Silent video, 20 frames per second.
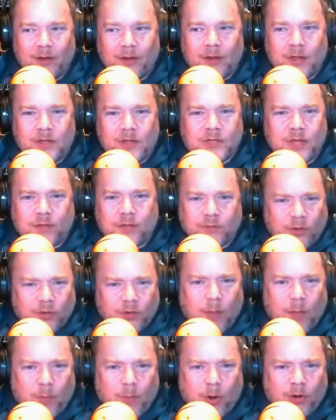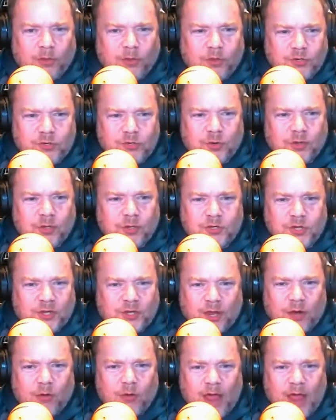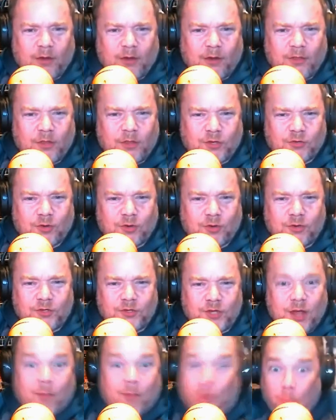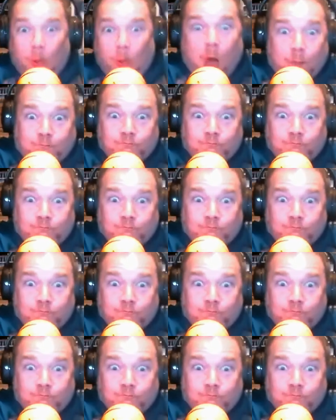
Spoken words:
He's like, they're not part of the trilogy. They don't count in the trilogy. I'm like, what?